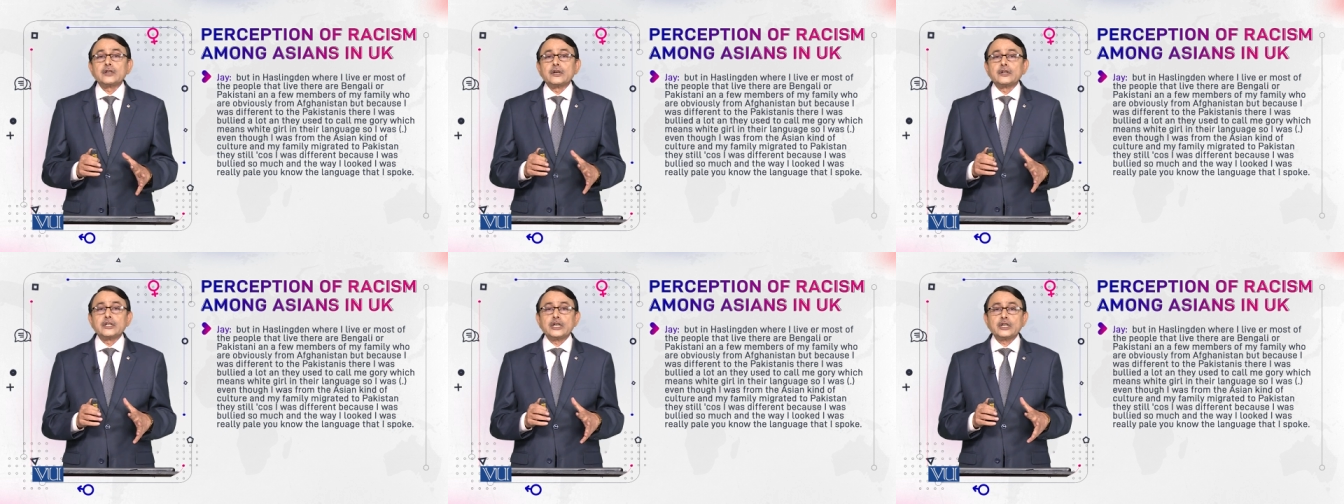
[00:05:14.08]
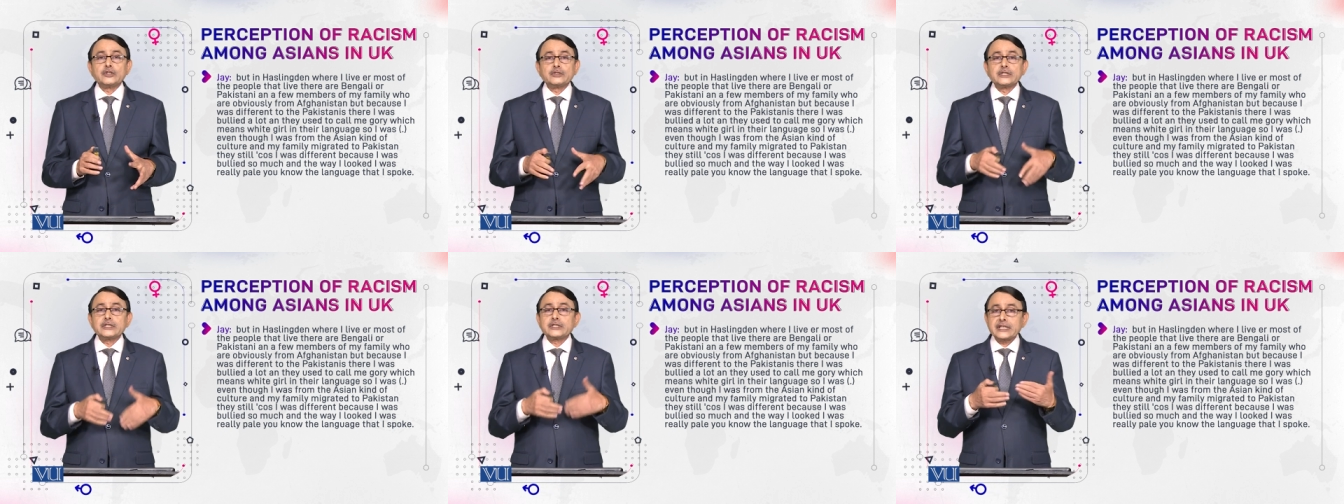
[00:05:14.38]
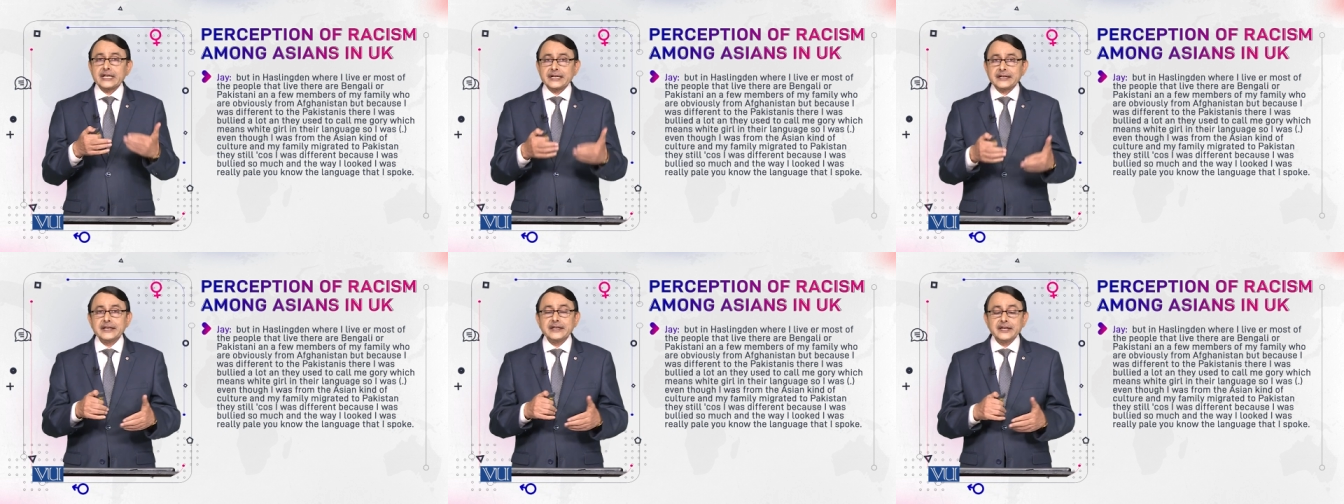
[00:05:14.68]
Now the
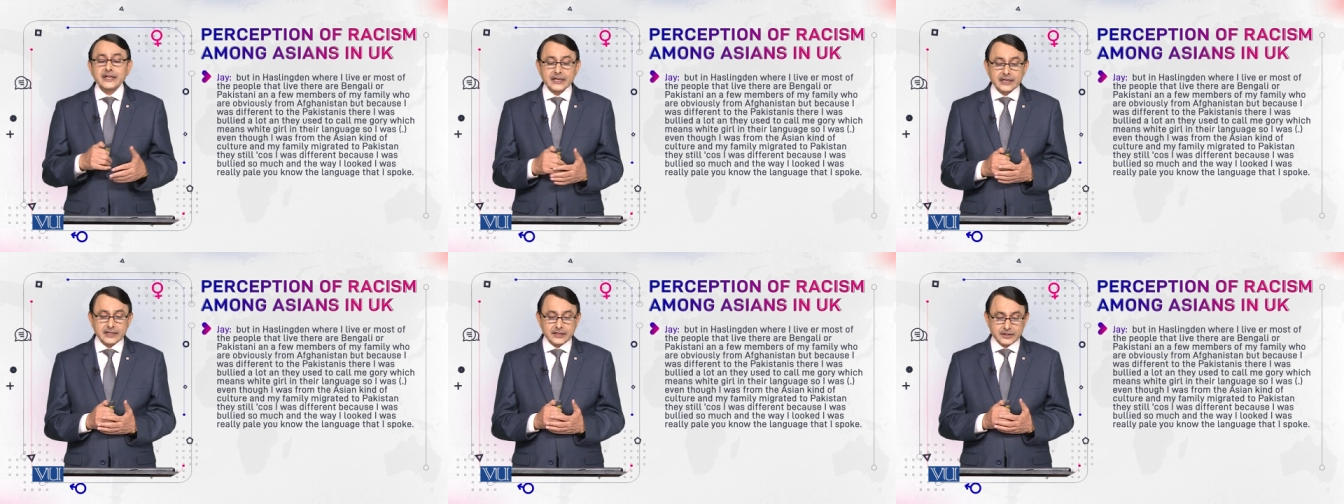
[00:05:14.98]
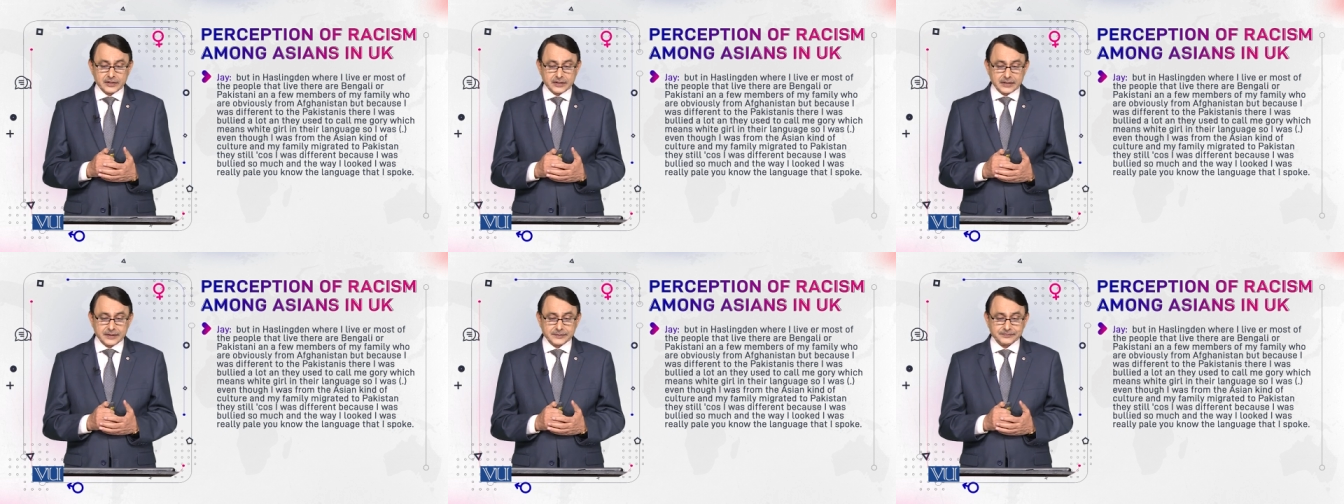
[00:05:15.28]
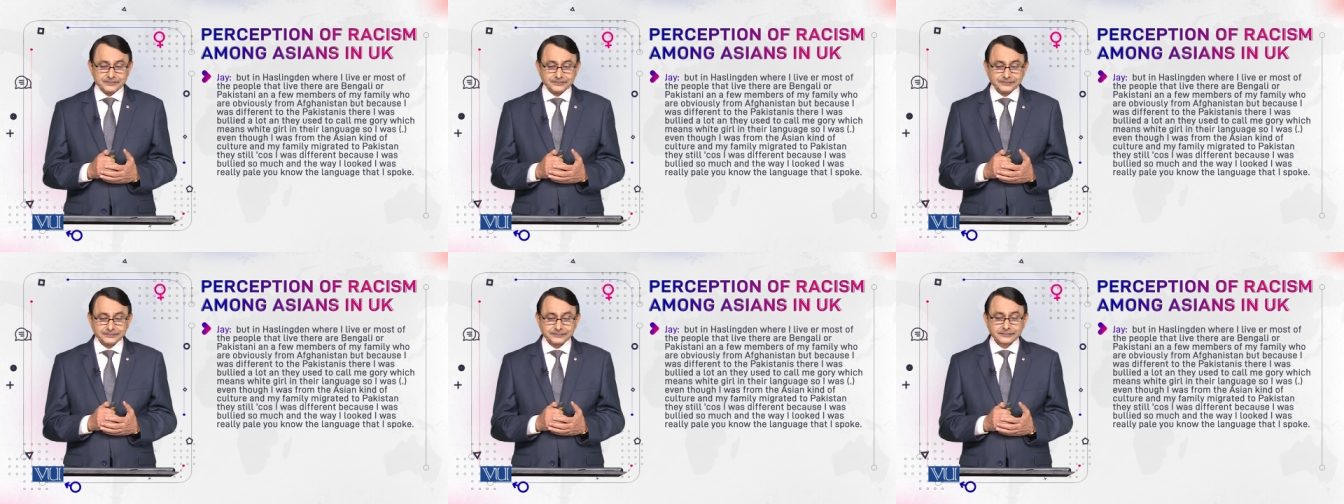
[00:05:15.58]
second dialogue
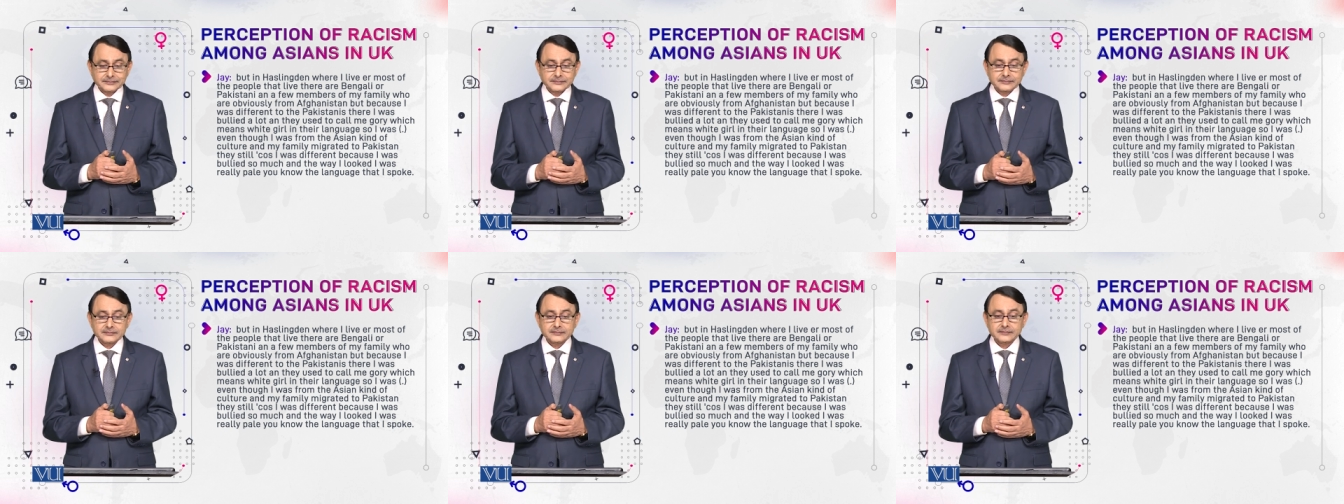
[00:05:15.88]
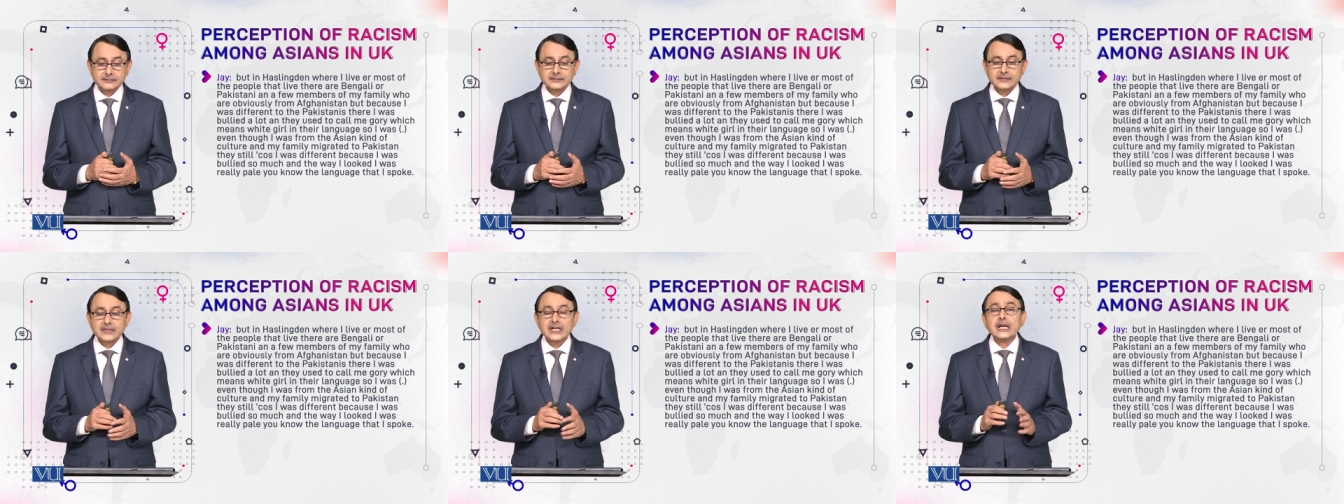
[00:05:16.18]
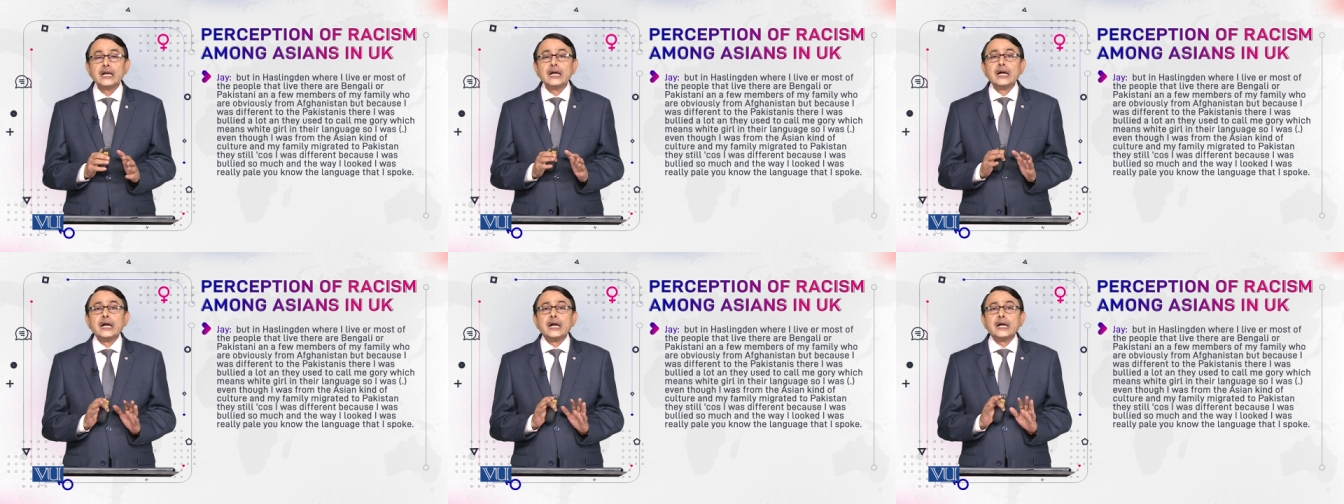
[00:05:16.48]

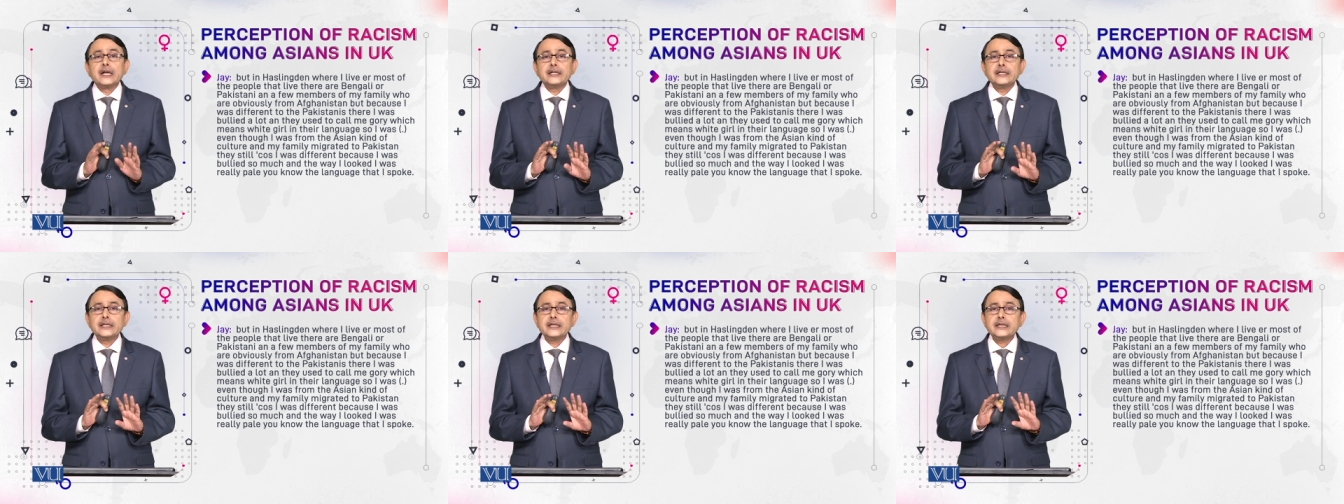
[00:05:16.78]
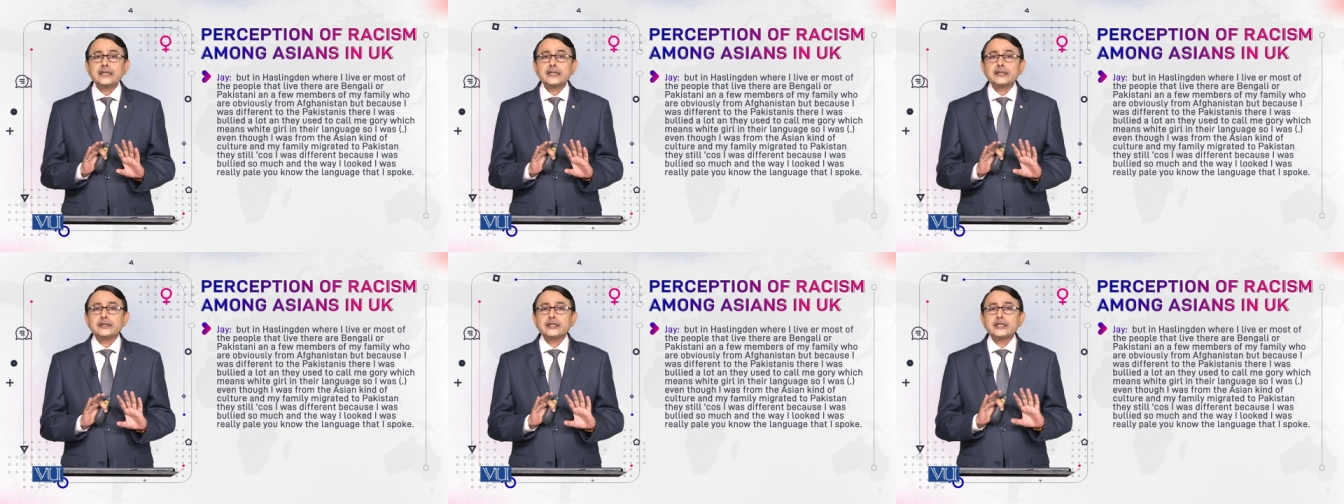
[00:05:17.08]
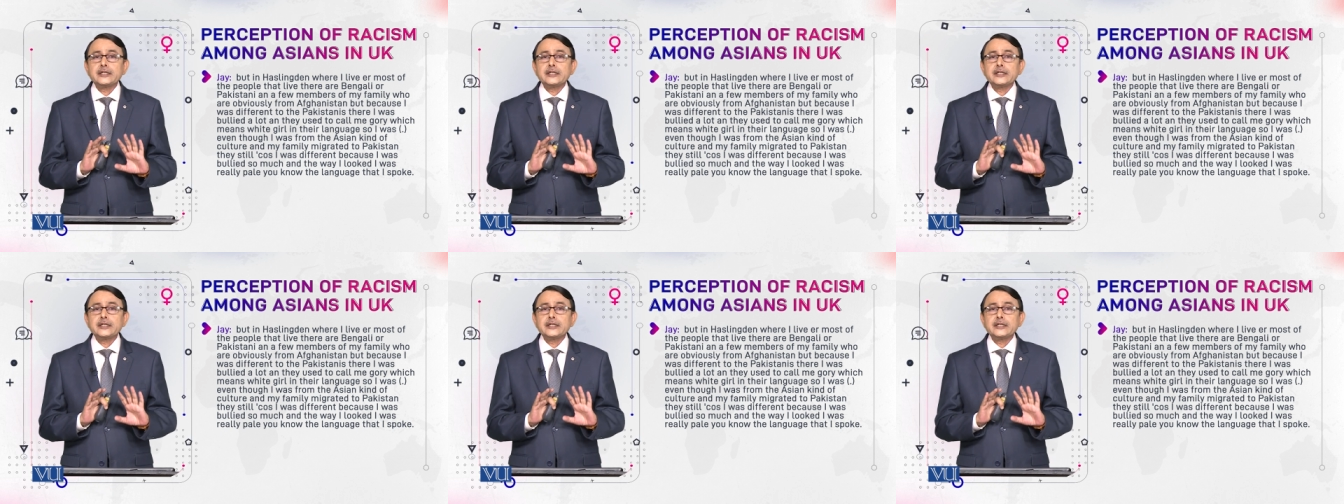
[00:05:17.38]
here